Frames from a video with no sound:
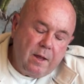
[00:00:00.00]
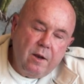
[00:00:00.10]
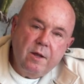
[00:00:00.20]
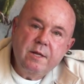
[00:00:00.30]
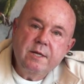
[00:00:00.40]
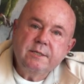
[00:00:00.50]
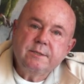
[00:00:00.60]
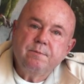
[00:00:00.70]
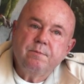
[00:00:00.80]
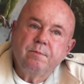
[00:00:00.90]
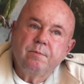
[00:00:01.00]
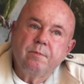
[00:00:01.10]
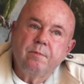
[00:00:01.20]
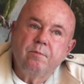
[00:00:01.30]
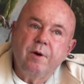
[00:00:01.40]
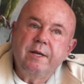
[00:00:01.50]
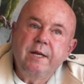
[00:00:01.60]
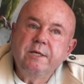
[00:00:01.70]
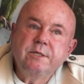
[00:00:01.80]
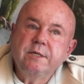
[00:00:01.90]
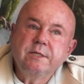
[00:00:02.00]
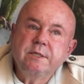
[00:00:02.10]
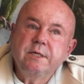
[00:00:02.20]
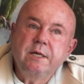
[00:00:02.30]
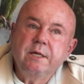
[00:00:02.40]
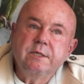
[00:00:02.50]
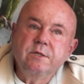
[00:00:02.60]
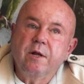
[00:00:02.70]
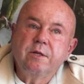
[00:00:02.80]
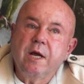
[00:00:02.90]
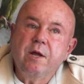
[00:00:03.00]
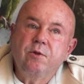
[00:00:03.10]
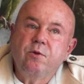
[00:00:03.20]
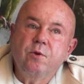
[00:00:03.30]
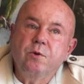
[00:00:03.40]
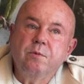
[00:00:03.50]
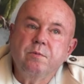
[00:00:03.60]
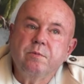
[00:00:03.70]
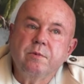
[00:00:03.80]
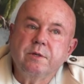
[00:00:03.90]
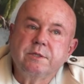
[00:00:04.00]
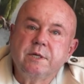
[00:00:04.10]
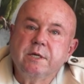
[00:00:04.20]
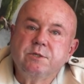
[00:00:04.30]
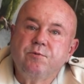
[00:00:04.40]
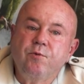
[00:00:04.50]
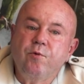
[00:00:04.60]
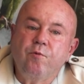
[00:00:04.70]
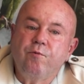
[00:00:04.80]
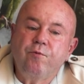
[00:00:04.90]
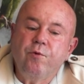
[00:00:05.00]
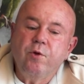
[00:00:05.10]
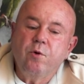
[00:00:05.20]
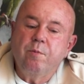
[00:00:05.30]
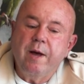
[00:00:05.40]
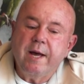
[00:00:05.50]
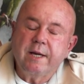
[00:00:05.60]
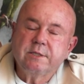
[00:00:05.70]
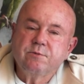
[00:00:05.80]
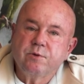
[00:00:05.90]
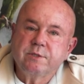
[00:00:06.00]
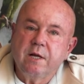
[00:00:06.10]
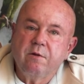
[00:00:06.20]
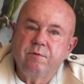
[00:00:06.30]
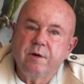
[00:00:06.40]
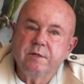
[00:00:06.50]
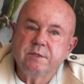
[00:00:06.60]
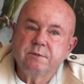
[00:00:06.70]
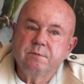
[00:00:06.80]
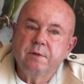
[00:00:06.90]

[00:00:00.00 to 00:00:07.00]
Learners, my teachers is not going to search through your bags for cell phones.